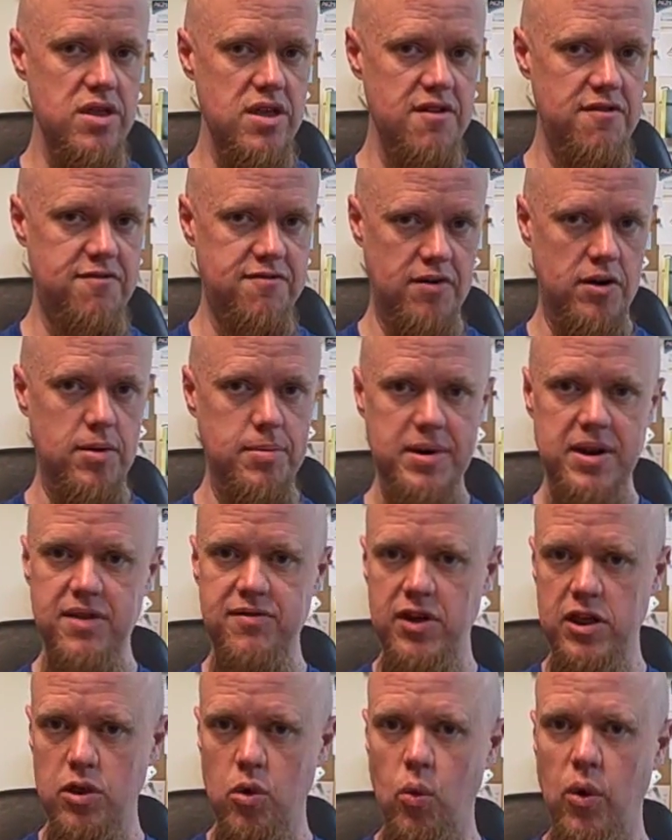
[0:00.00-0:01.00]
the
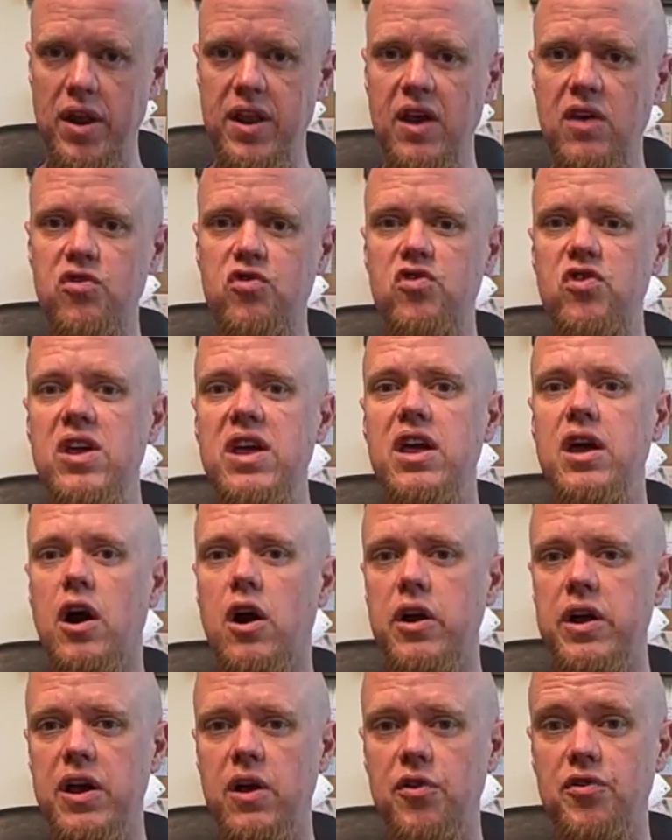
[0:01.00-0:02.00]
affirmative in the 1AC,
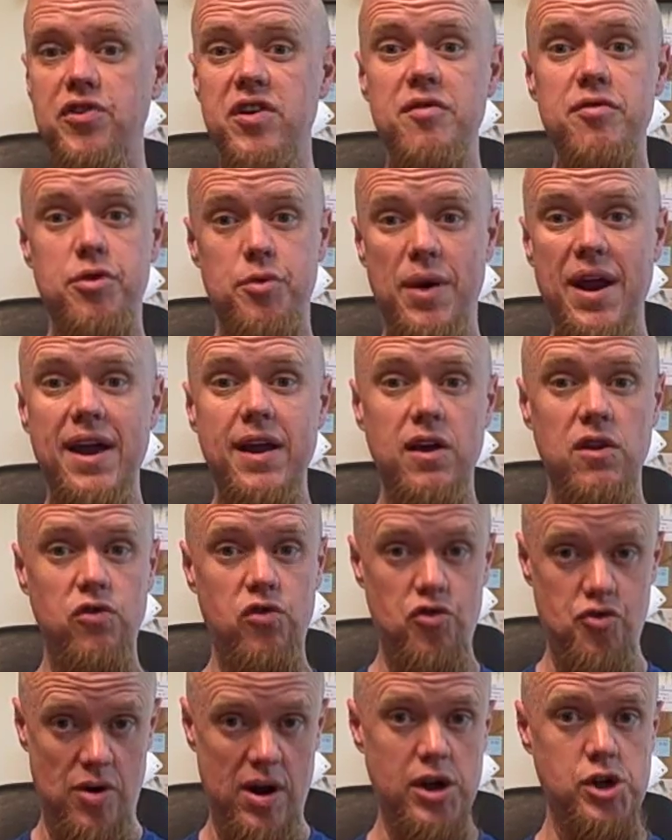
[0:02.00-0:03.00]
are guilty of threat
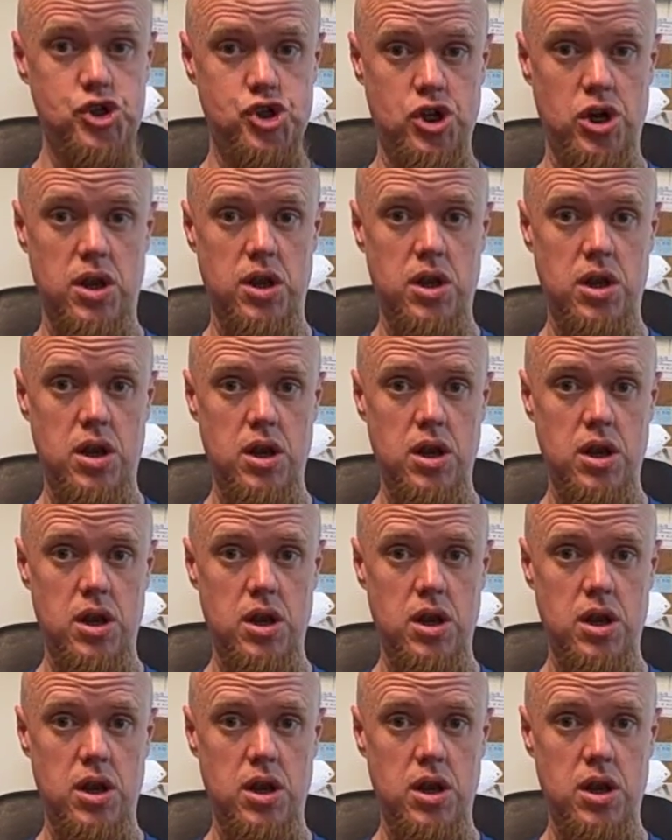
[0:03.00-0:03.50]
construction.